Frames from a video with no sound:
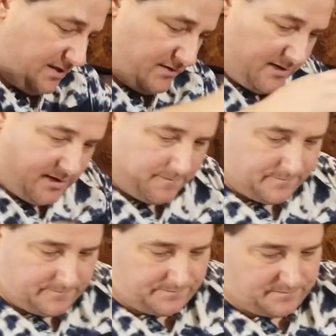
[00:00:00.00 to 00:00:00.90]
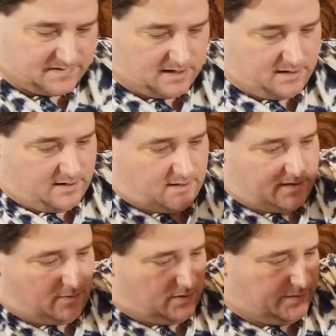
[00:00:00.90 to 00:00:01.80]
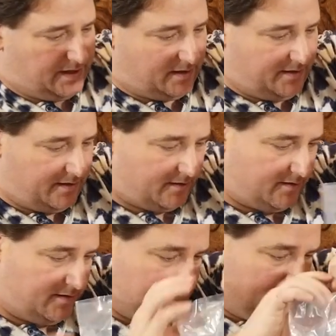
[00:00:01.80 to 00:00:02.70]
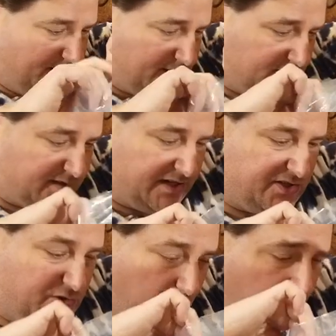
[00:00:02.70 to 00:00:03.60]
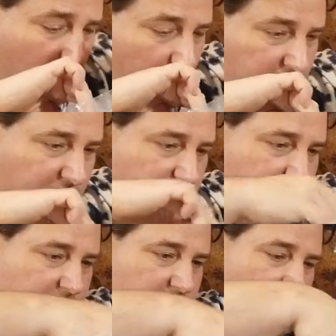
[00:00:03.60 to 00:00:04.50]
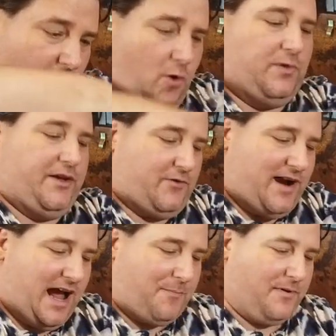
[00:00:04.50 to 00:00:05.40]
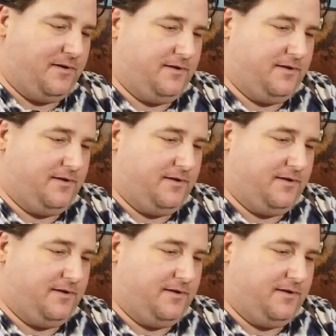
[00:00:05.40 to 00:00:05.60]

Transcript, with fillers: sticker in there. Now what do we got here? This looks like tools. Holy crap.